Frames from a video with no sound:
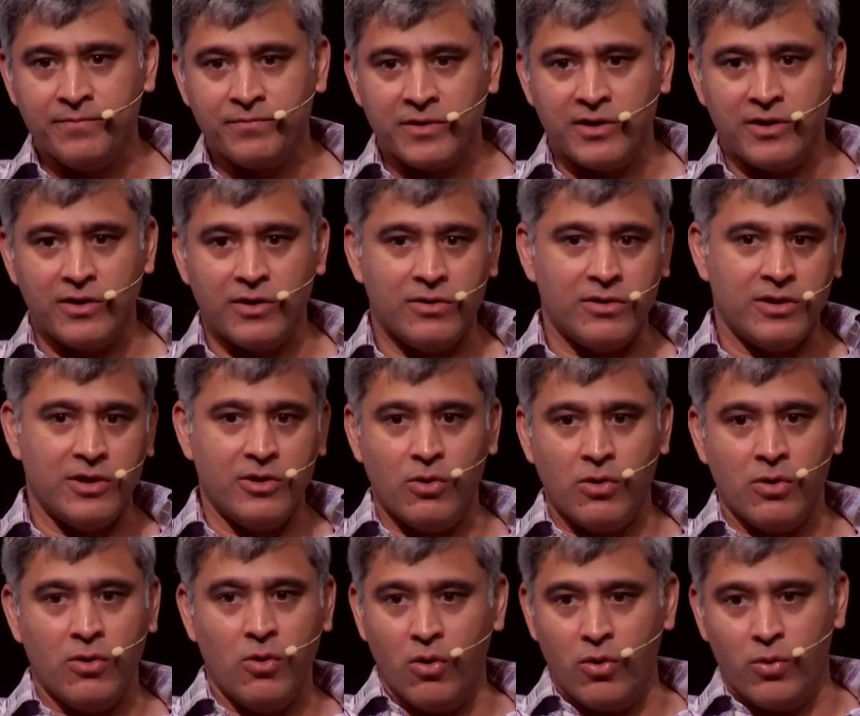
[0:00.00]
the
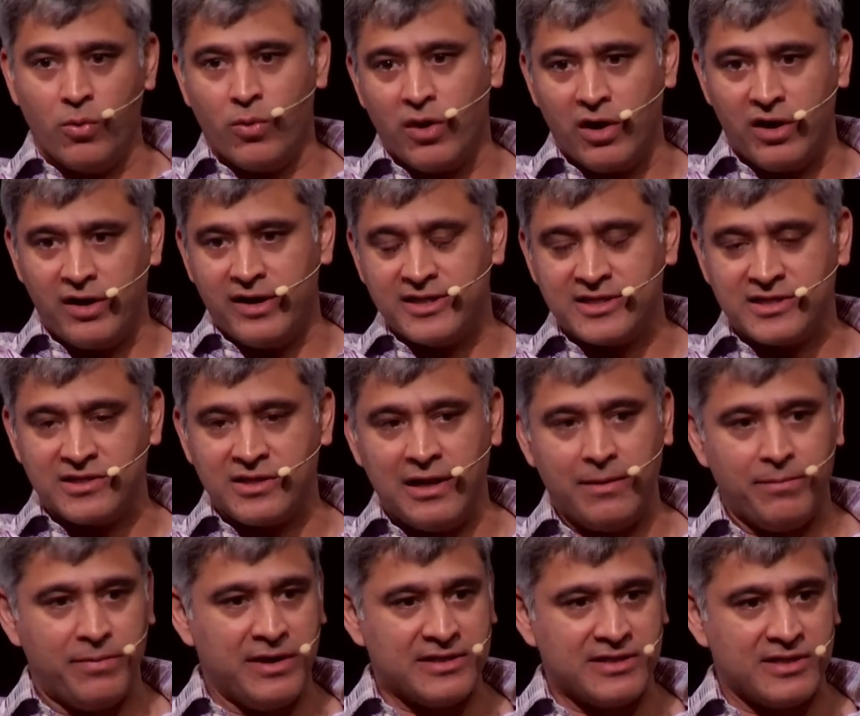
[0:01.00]
old world has
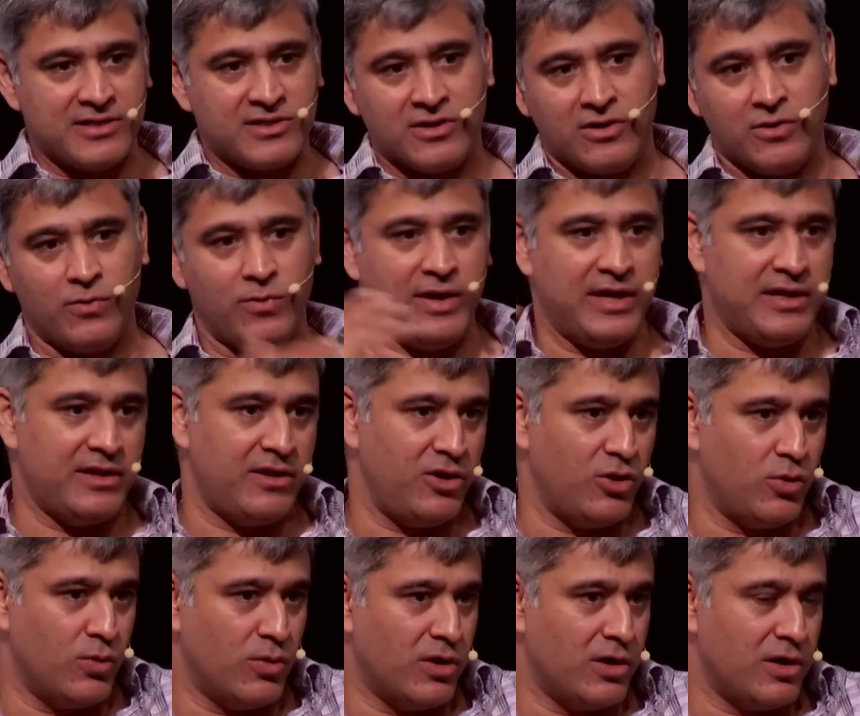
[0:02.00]
helped us a certain way, the new
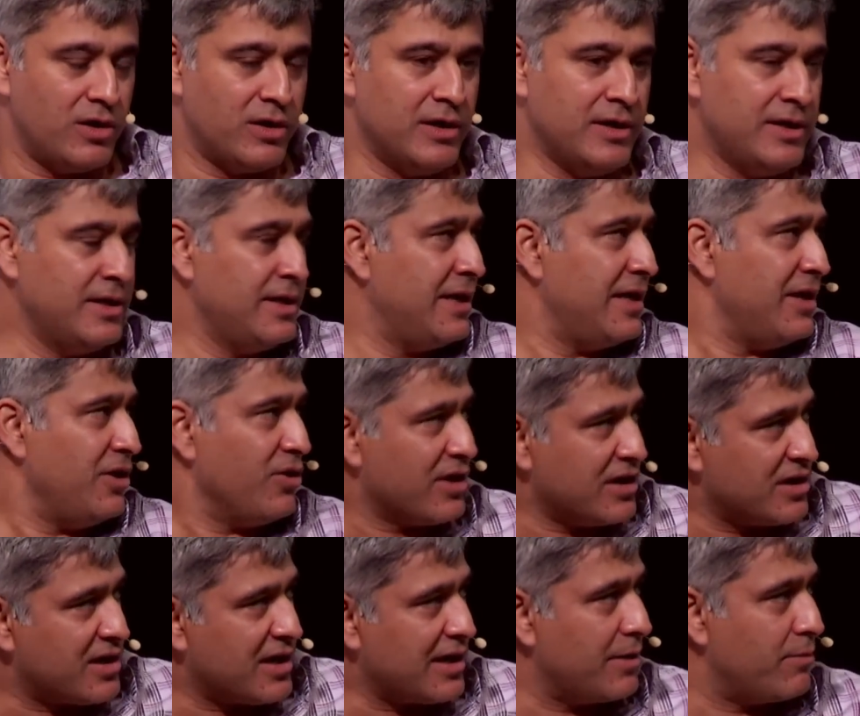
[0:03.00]
world You can
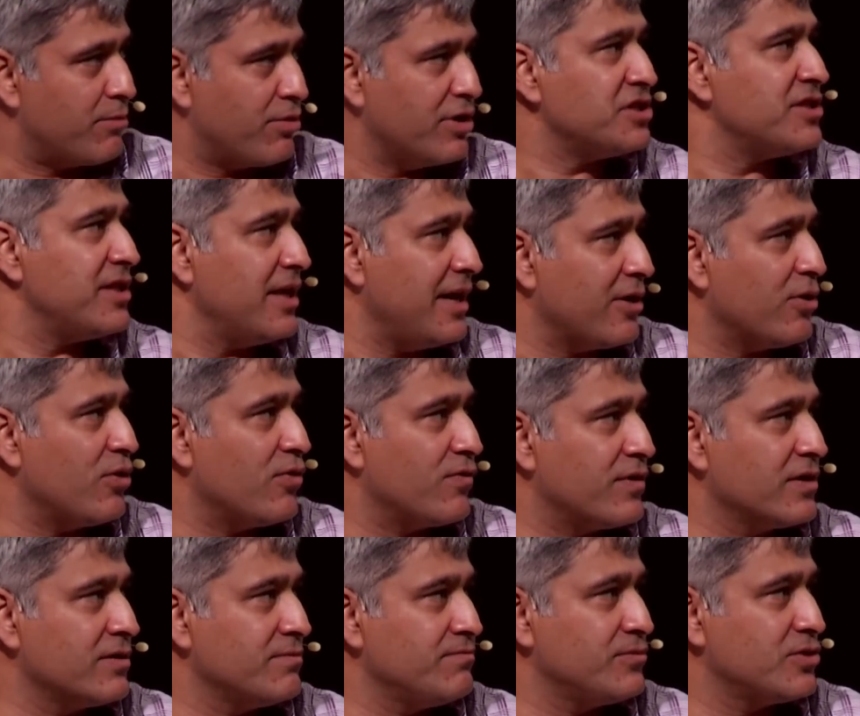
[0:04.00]
kind of bridge that
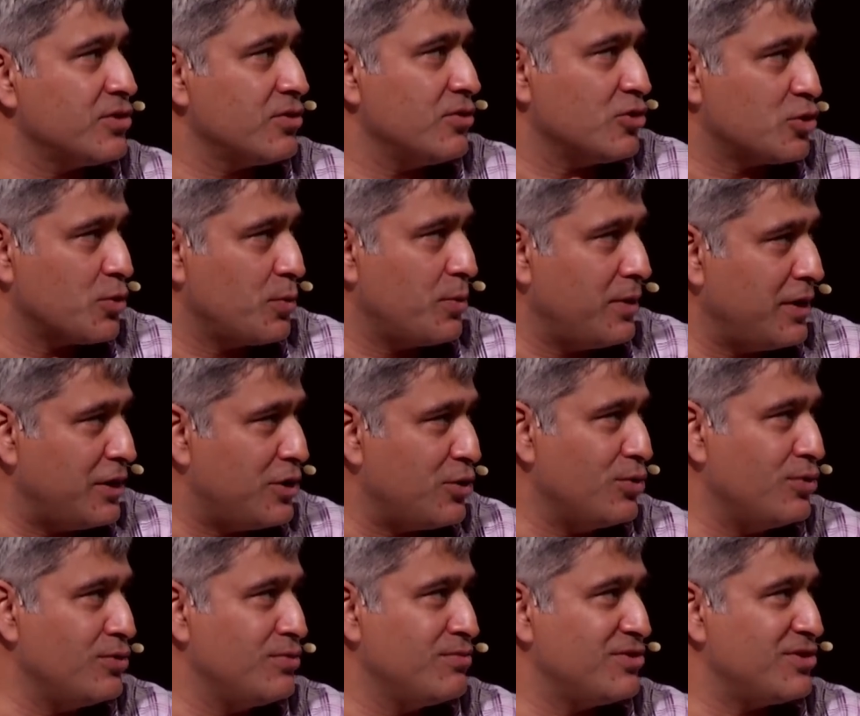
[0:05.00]
over. So those would be
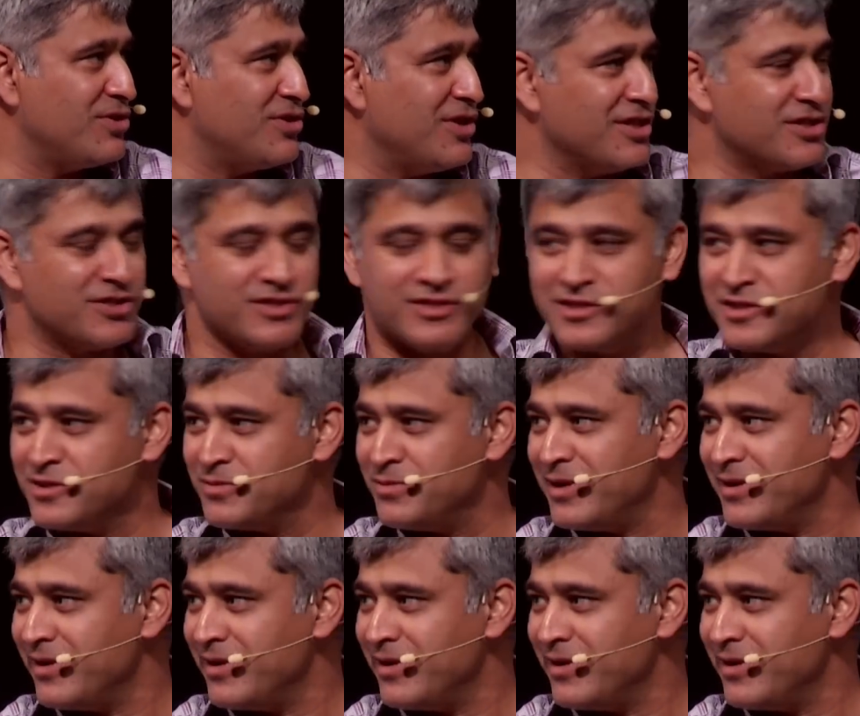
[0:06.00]
two suggestions. But